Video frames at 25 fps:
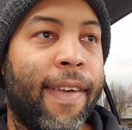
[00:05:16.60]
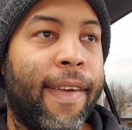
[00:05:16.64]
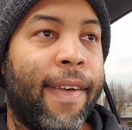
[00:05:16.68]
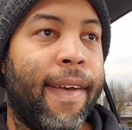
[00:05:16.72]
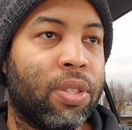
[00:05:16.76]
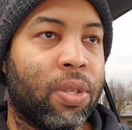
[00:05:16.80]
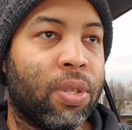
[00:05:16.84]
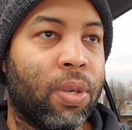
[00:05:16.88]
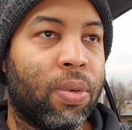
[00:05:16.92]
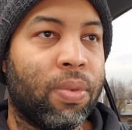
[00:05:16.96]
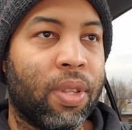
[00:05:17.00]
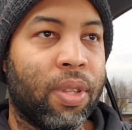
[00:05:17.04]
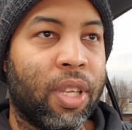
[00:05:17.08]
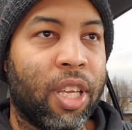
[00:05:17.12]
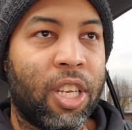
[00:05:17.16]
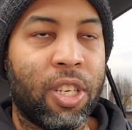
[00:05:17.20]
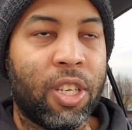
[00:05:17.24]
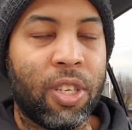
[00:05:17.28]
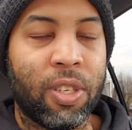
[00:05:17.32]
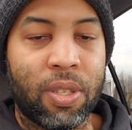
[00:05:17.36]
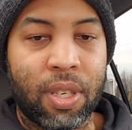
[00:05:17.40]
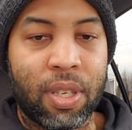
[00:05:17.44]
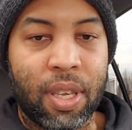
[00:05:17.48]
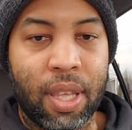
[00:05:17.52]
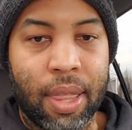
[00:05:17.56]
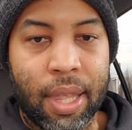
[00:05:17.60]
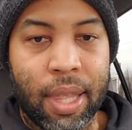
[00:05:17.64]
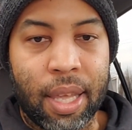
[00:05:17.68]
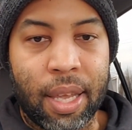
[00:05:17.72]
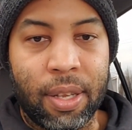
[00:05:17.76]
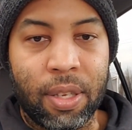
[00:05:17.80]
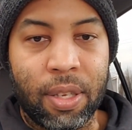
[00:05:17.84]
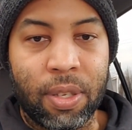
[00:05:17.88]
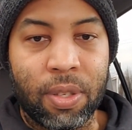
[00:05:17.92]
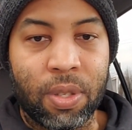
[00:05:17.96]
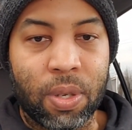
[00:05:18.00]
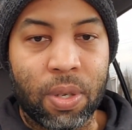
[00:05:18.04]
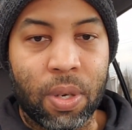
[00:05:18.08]
certain lenders can
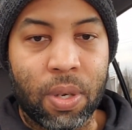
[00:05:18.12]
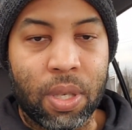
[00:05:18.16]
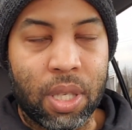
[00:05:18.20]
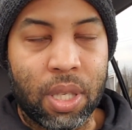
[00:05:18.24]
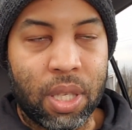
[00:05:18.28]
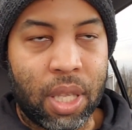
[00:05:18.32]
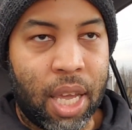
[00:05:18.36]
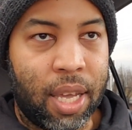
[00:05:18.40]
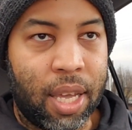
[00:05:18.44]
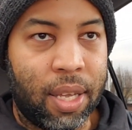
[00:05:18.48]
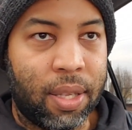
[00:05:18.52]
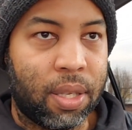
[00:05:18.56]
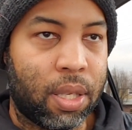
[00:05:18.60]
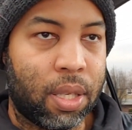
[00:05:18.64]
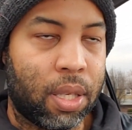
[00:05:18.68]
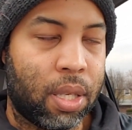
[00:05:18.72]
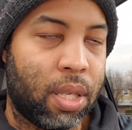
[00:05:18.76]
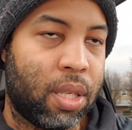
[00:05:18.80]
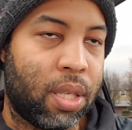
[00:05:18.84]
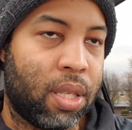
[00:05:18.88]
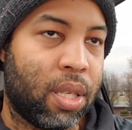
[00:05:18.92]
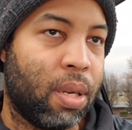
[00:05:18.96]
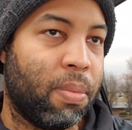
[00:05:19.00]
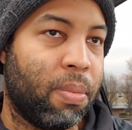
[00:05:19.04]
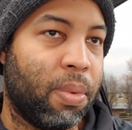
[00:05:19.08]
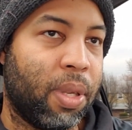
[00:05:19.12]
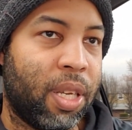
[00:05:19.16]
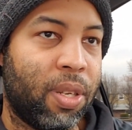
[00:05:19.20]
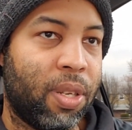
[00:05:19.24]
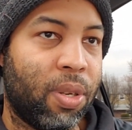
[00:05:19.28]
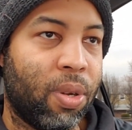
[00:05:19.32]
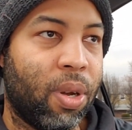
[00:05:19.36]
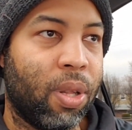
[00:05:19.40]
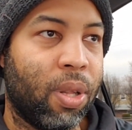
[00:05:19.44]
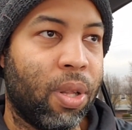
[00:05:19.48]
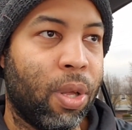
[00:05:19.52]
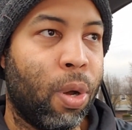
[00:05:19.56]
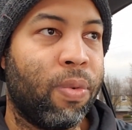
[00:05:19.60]
lend in certain states, some lend
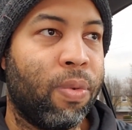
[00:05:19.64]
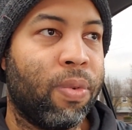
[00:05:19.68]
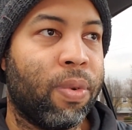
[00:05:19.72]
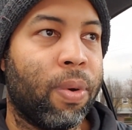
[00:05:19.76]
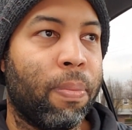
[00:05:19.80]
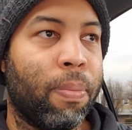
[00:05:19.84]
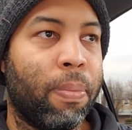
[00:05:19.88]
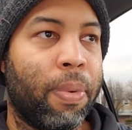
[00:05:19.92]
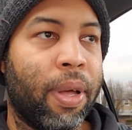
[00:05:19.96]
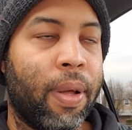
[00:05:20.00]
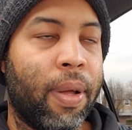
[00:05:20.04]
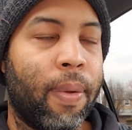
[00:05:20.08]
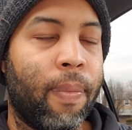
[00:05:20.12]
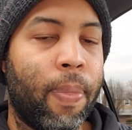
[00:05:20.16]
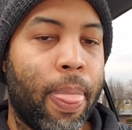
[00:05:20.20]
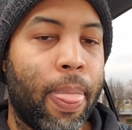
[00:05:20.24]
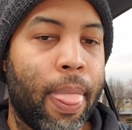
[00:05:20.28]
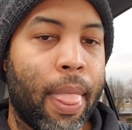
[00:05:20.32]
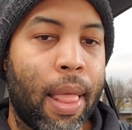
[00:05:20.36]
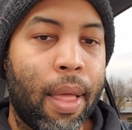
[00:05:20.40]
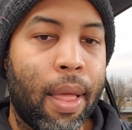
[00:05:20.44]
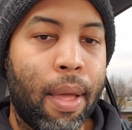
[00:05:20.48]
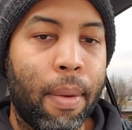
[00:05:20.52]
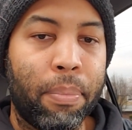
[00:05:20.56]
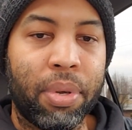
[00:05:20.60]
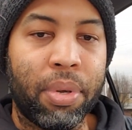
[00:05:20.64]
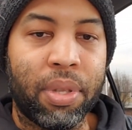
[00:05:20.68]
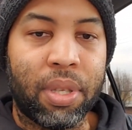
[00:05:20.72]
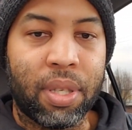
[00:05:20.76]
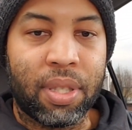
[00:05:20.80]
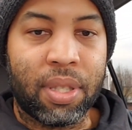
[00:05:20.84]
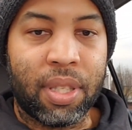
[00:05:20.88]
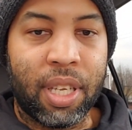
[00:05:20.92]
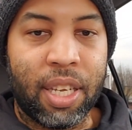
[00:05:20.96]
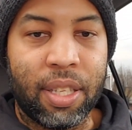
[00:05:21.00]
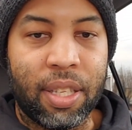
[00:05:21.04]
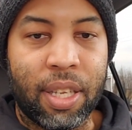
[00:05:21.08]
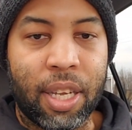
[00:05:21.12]
all over, but put the
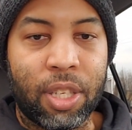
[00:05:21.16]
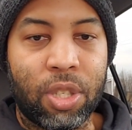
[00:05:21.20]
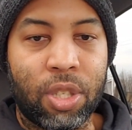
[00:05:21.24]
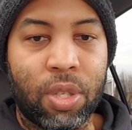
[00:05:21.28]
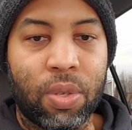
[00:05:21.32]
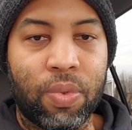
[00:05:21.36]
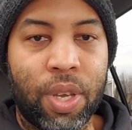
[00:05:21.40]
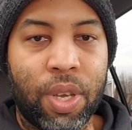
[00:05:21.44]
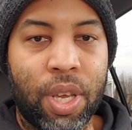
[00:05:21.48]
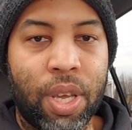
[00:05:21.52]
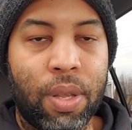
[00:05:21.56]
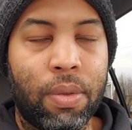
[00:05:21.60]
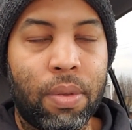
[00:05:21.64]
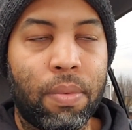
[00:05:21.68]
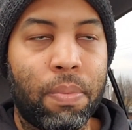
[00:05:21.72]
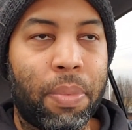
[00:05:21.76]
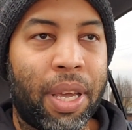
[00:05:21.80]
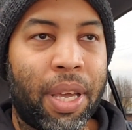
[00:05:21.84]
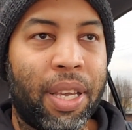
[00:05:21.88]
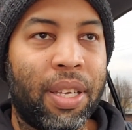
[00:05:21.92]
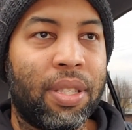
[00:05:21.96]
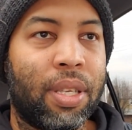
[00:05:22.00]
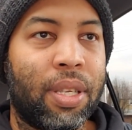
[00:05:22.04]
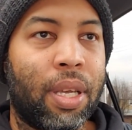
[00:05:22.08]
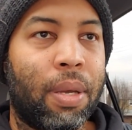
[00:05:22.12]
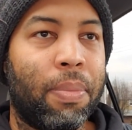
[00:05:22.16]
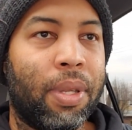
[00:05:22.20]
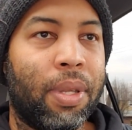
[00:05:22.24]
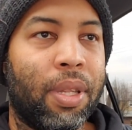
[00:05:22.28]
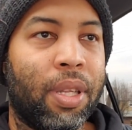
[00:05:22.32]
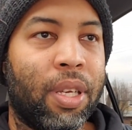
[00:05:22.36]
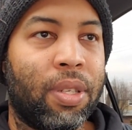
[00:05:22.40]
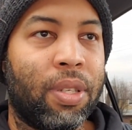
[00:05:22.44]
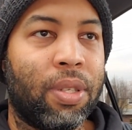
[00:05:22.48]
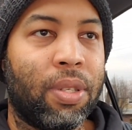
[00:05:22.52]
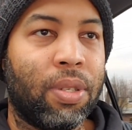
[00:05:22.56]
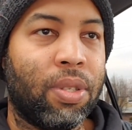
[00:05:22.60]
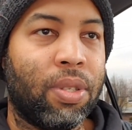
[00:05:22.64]
state that you're in, bank statement
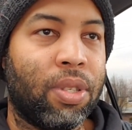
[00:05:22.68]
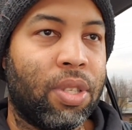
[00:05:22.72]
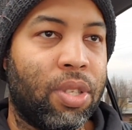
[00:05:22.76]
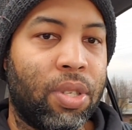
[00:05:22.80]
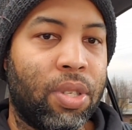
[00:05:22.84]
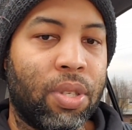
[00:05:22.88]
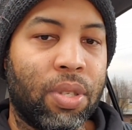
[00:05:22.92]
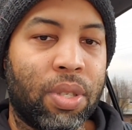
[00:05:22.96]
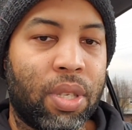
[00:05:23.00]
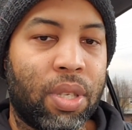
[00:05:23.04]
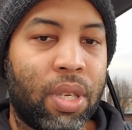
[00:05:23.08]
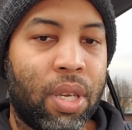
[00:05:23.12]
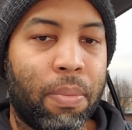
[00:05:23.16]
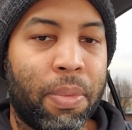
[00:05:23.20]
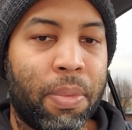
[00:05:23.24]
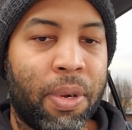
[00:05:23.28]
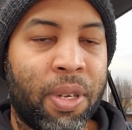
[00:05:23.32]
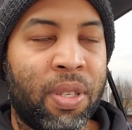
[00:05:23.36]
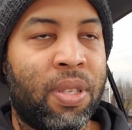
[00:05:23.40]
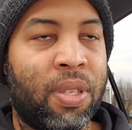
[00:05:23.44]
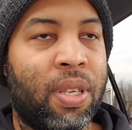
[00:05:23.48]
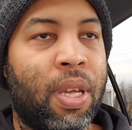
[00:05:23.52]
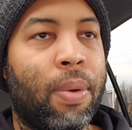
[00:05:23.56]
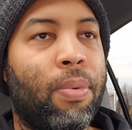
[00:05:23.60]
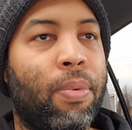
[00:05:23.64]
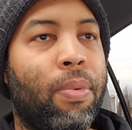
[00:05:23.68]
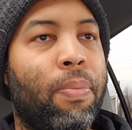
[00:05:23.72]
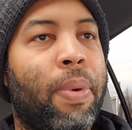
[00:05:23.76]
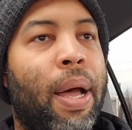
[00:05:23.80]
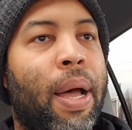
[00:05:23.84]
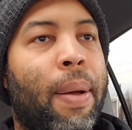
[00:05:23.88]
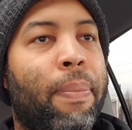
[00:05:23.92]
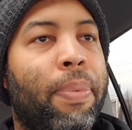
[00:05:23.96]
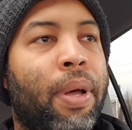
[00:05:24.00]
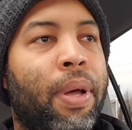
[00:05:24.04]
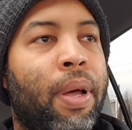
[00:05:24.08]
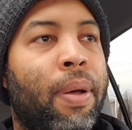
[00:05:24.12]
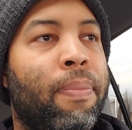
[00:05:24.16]
lenders, and you'll see a bunch that will
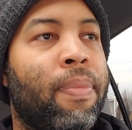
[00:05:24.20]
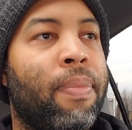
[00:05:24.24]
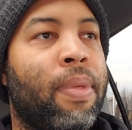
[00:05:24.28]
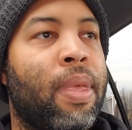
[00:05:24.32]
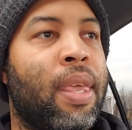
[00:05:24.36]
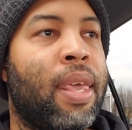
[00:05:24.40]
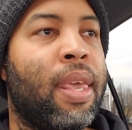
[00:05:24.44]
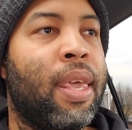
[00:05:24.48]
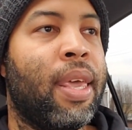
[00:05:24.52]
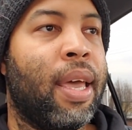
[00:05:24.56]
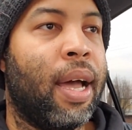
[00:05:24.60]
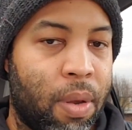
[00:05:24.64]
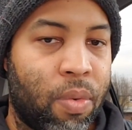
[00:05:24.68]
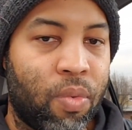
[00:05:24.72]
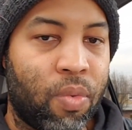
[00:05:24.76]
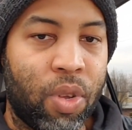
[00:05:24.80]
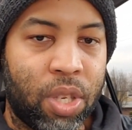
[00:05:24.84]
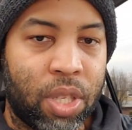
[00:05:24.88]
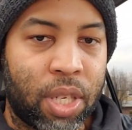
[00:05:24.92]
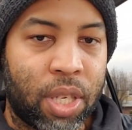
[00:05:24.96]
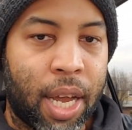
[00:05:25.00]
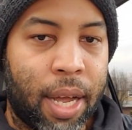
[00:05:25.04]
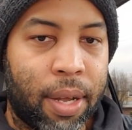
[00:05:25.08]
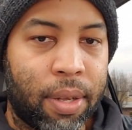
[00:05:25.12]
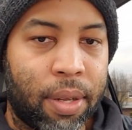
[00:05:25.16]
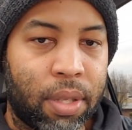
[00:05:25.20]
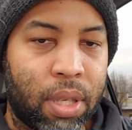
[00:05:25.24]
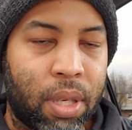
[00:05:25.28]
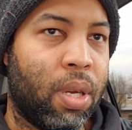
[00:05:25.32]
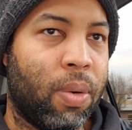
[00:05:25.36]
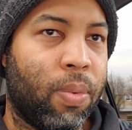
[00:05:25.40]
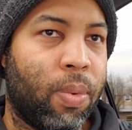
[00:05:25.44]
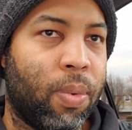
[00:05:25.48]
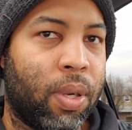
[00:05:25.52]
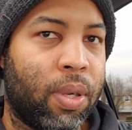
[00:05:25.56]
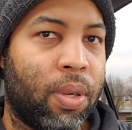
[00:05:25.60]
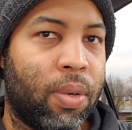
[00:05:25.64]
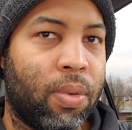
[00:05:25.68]
pop up, and reach out and they'll
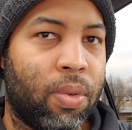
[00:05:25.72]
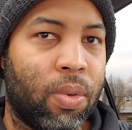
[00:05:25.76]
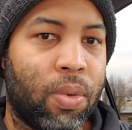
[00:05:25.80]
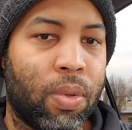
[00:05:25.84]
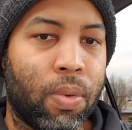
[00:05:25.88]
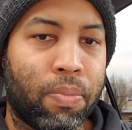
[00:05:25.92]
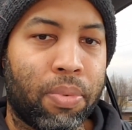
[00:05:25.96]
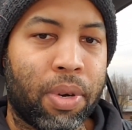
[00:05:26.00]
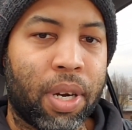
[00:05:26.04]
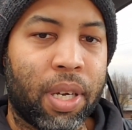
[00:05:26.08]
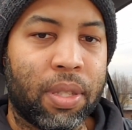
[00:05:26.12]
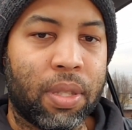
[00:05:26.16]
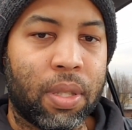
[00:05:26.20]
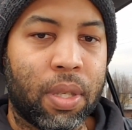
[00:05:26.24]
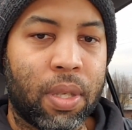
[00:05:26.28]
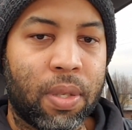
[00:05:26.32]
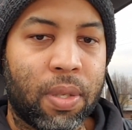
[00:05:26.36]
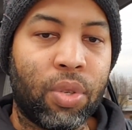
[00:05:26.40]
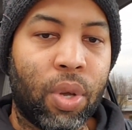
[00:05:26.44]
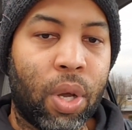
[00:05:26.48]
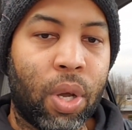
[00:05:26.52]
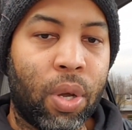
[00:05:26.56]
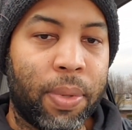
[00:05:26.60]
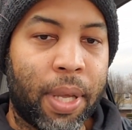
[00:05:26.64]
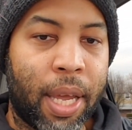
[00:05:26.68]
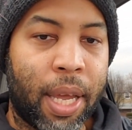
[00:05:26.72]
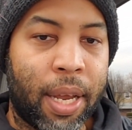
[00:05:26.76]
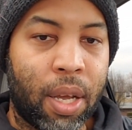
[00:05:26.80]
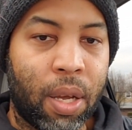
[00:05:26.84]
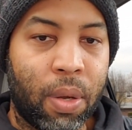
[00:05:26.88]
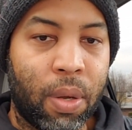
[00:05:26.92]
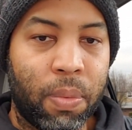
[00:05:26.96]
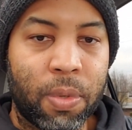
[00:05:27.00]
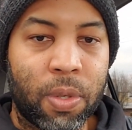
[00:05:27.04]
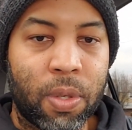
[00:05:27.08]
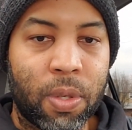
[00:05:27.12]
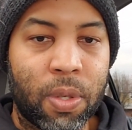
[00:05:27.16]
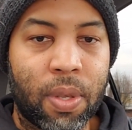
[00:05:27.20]
walk you through the process. So I hope that
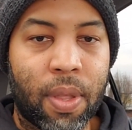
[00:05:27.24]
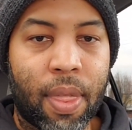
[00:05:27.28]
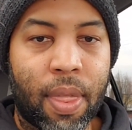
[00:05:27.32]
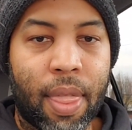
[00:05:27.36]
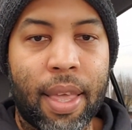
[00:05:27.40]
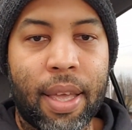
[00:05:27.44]
helps.